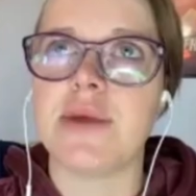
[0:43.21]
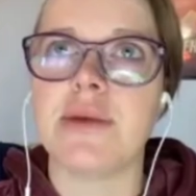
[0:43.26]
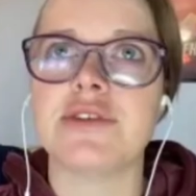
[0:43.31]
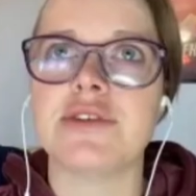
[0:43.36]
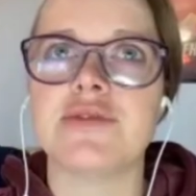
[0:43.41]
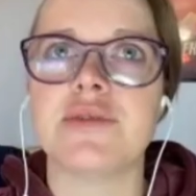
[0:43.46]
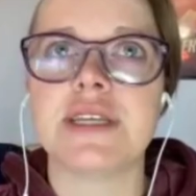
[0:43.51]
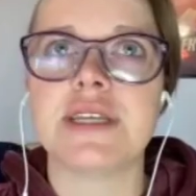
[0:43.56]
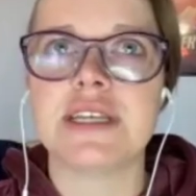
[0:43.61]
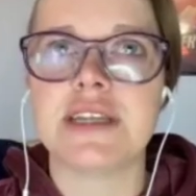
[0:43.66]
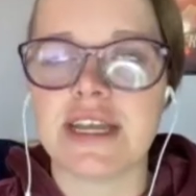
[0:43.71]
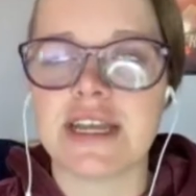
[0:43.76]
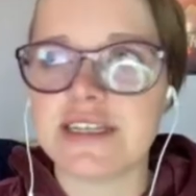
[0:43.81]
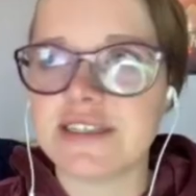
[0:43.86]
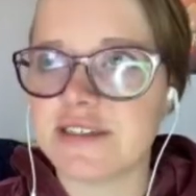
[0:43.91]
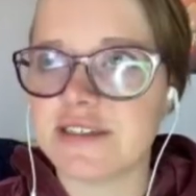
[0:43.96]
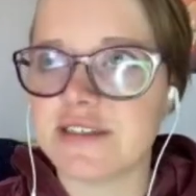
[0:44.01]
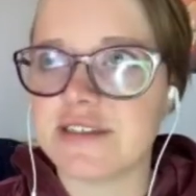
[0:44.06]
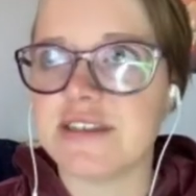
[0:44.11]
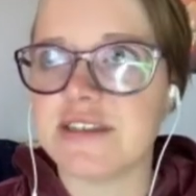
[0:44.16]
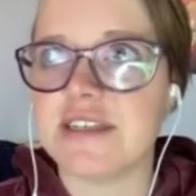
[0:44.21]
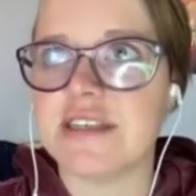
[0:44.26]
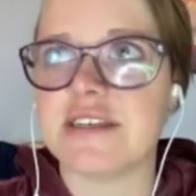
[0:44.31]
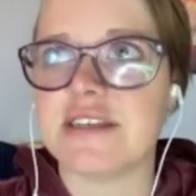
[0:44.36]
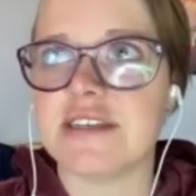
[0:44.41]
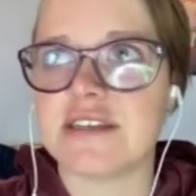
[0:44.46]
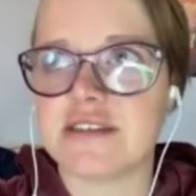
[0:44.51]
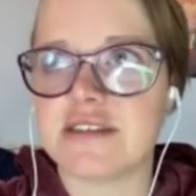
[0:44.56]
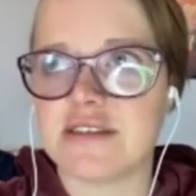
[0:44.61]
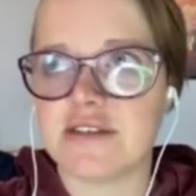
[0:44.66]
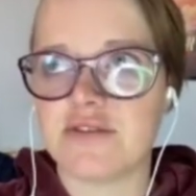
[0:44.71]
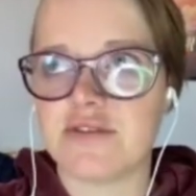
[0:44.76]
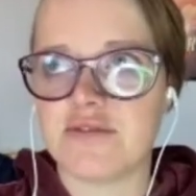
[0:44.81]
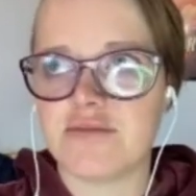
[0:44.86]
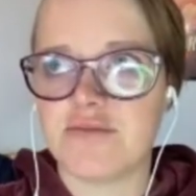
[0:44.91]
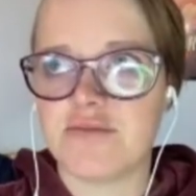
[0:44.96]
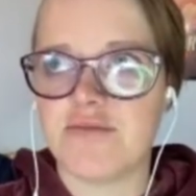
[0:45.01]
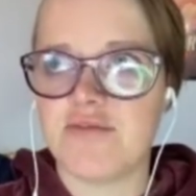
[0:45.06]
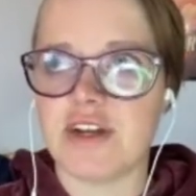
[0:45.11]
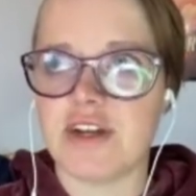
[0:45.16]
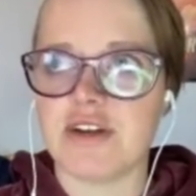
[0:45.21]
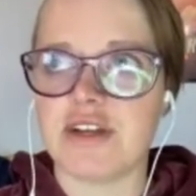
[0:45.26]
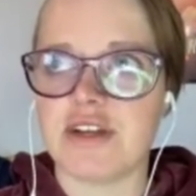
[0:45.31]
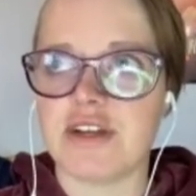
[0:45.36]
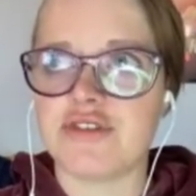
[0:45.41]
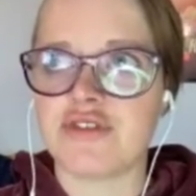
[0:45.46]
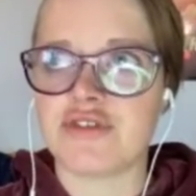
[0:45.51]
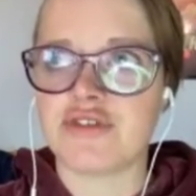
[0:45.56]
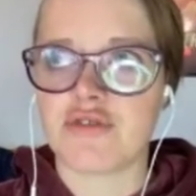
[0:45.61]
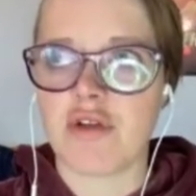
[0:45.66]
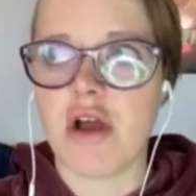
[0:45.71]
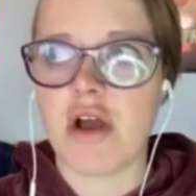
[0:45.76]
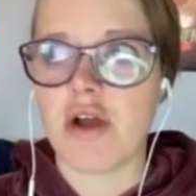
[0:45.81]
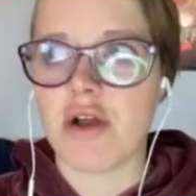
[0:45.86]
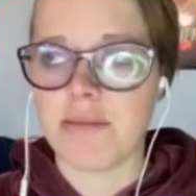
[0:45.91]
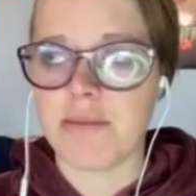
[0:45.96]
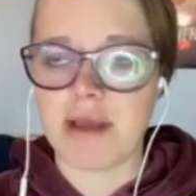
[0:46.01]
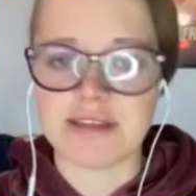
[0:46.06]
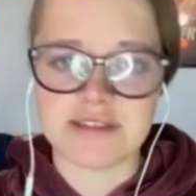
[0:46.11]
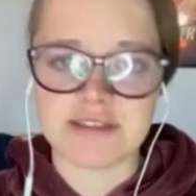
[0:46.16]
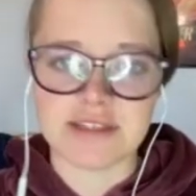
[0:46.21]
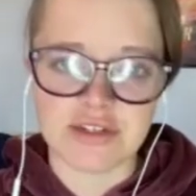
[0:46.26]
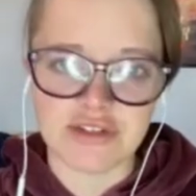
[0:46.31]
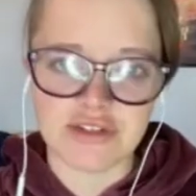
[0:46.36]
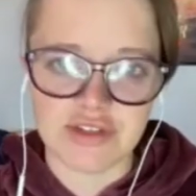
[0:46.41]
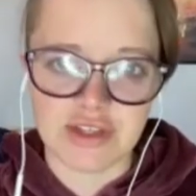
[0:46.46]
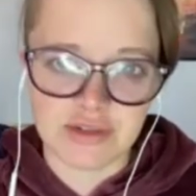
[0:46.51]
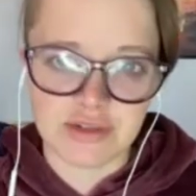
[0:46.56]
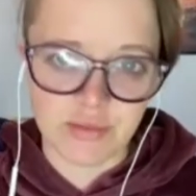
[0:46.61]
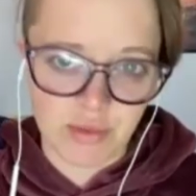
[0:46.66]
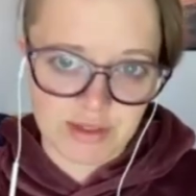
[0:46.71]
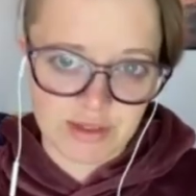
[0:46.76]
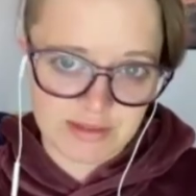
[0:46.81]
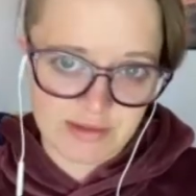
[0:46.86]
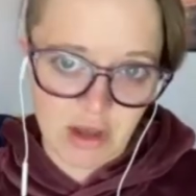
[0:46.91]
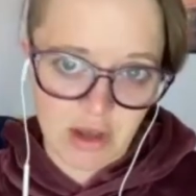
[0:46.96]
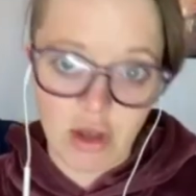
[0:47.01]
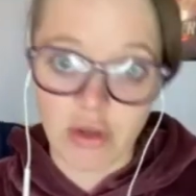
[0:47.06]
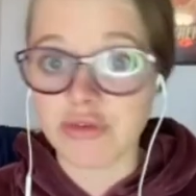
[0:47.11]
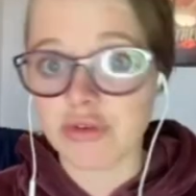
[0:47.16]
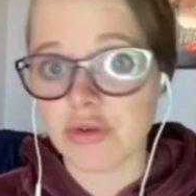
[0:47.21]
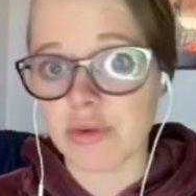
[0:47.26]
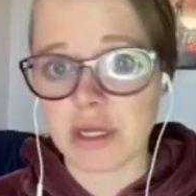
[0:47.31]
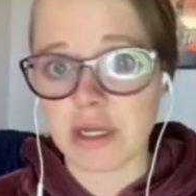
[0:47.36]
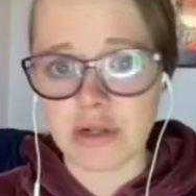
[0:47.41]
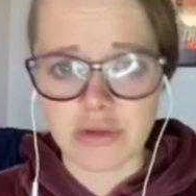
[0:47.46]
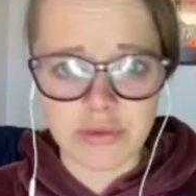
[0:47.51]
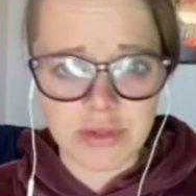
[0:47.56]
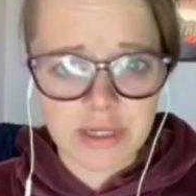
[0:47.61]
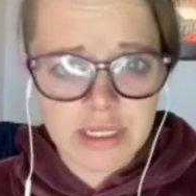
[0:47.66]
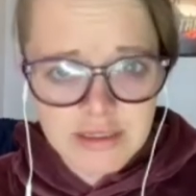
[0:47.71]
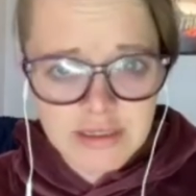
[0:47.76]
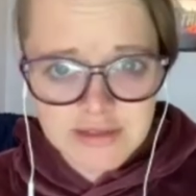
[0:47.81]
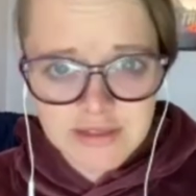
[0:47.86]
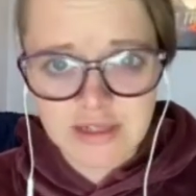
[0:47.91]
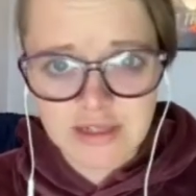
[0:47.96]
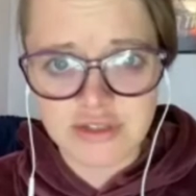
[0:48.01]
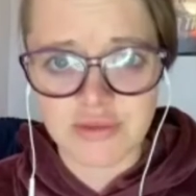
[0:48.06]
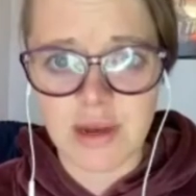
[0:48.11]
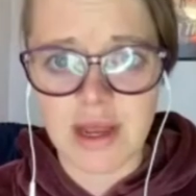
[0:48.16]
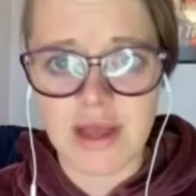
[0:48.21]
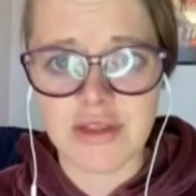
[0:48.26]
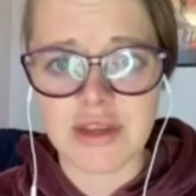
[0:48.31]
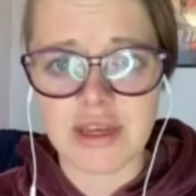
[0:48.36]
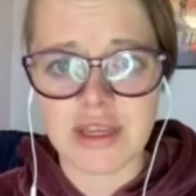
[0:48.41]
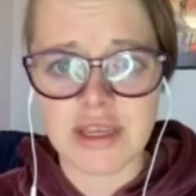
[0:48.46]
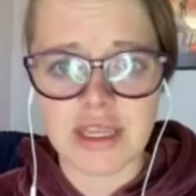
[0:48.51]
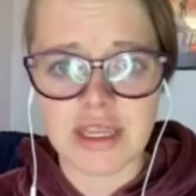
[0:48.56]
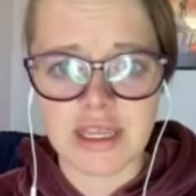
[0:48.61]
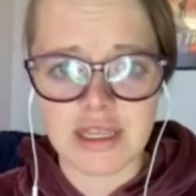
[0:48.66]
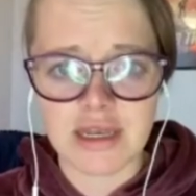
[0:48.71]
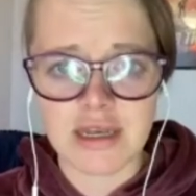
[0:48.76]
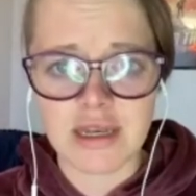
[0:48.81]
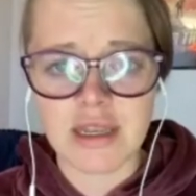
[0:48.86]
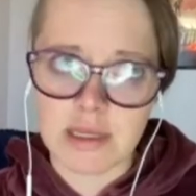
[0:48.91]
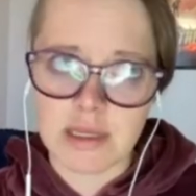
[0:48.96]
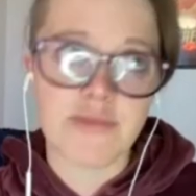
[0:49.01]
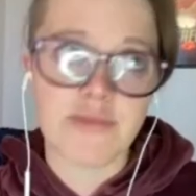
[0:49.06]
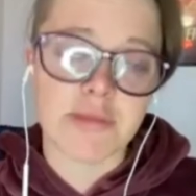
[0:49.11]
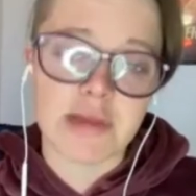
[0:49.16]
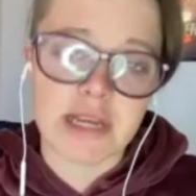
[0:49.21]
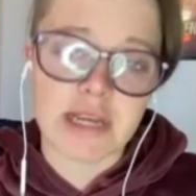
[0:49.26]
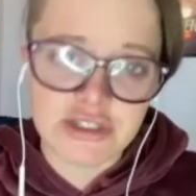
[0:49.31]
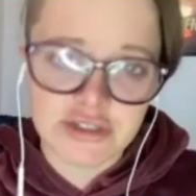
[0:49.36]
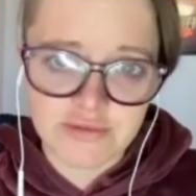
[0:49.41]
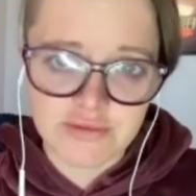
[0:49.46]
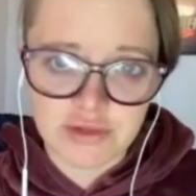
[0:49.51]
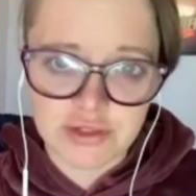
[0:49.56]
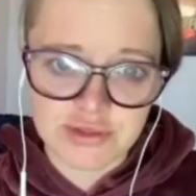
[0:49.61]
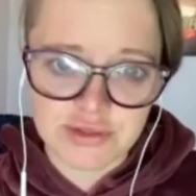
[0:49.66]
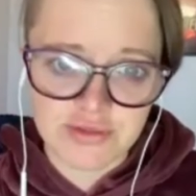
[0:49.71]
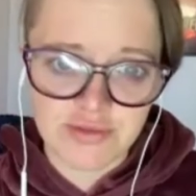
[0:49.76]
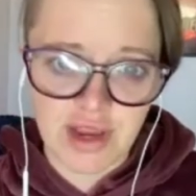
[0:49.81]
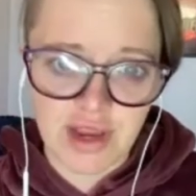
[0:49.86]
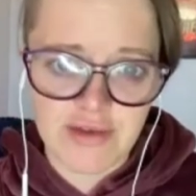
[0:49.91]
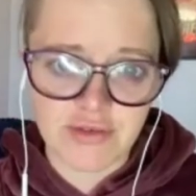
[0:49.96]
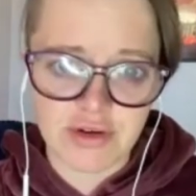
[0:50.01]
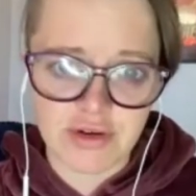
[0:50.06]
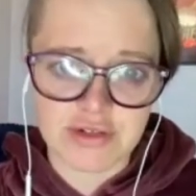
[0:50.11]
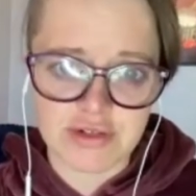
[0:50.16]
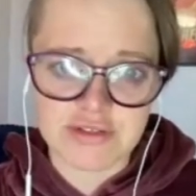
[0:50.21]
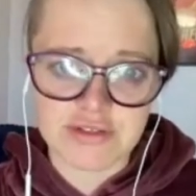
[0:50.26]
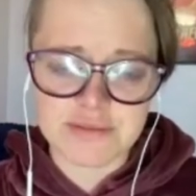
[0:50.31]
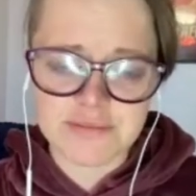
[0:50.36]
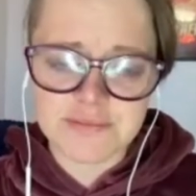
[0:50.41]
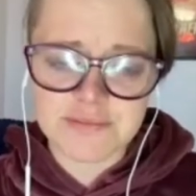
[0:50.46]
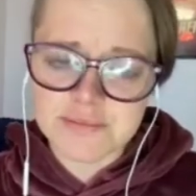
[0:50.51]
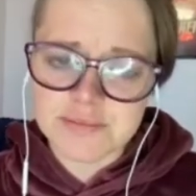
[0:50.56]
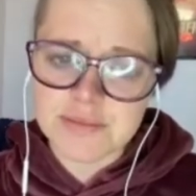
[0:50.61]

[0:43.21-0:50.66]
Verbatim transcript: It was really nice to see this very strong message that was also including sexuality in information for survivors.